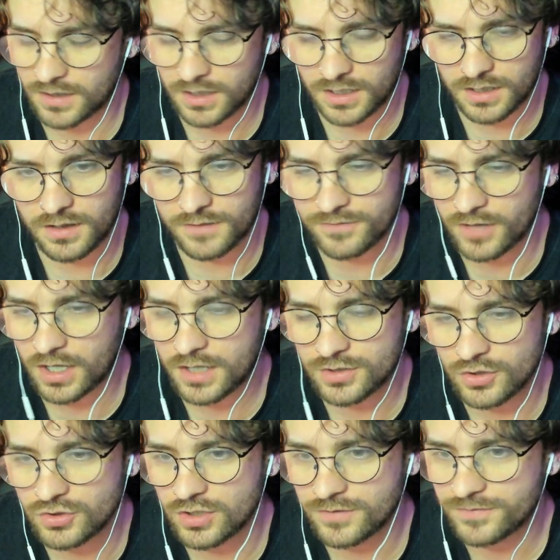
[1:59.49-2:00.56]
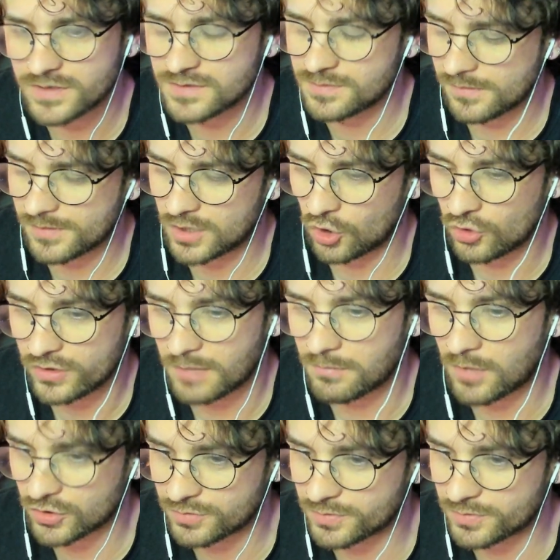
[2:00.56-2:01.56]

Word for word: i I do not know if it's been called out multiple